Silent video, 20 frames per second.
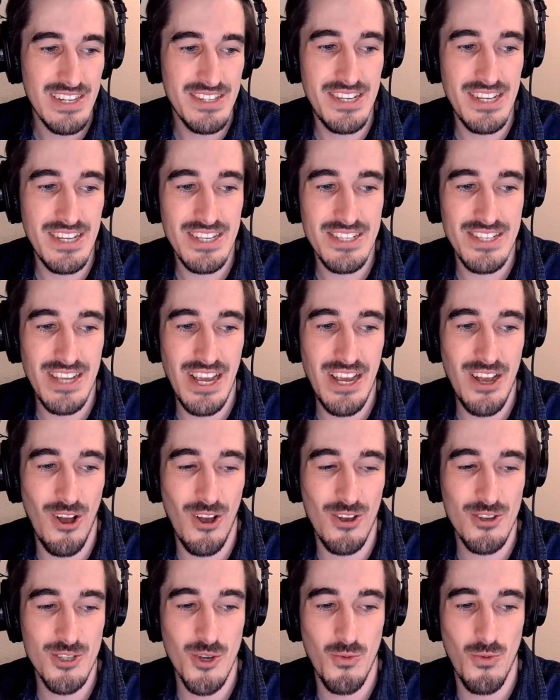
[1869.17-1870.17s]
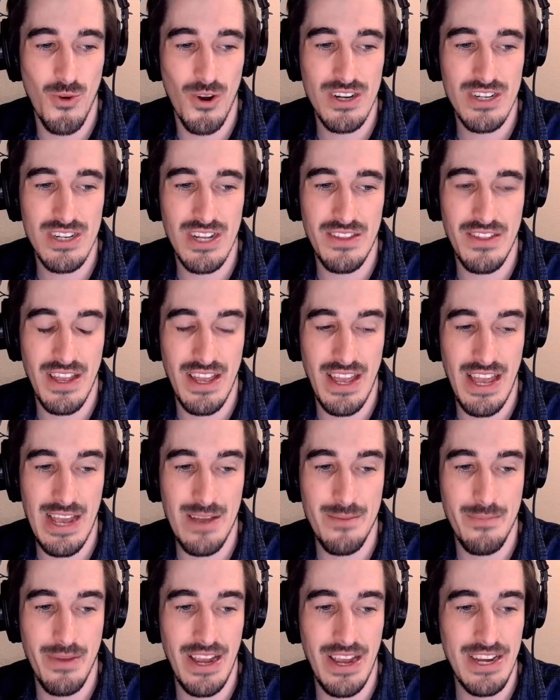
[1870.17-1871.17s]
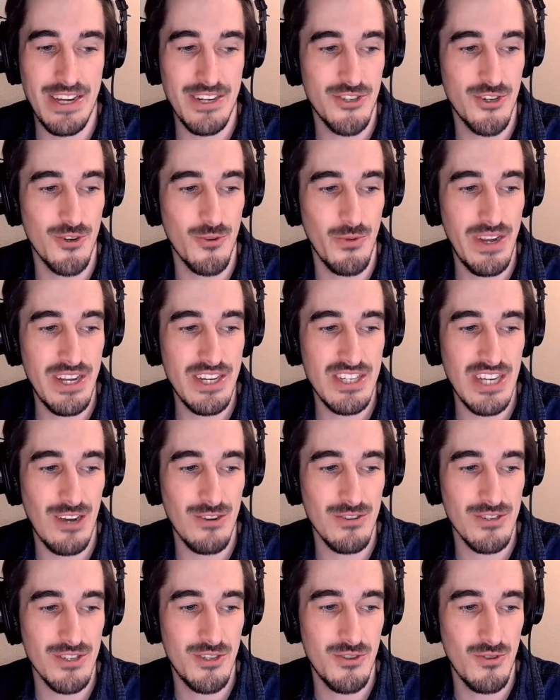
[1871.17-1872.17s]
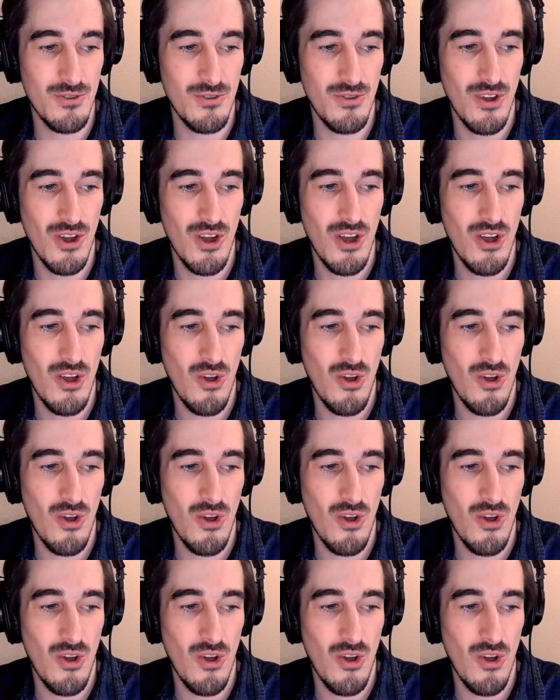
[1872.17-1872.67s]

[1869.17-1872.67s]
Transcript: DSA also worked in the campaign to reach out to